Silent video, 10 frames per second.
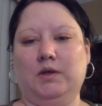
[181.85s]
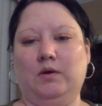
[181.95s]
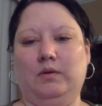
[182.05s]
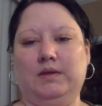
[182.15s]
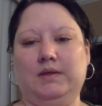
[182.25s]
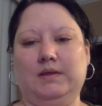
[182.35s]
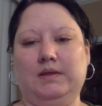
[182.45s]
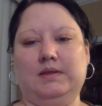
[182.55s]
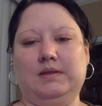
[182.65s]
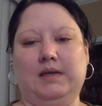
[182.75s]
this is the
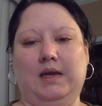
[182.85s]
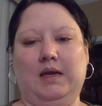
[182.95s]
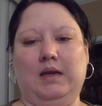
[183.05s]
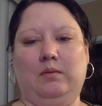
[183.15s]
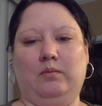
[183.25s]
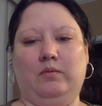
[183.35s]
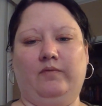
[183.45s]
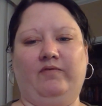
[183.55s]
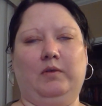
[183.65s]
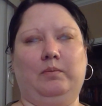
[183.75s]
same
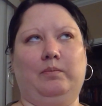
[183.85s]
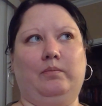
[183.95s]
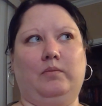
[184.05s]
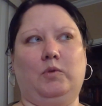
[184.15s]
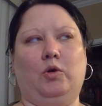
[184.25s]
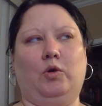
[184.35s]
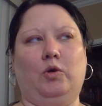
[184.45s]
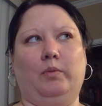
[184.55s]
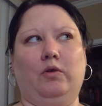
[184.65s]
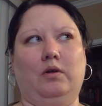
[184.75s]
Philip
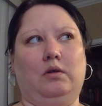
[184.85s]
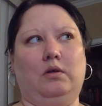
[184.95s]
Cormingron,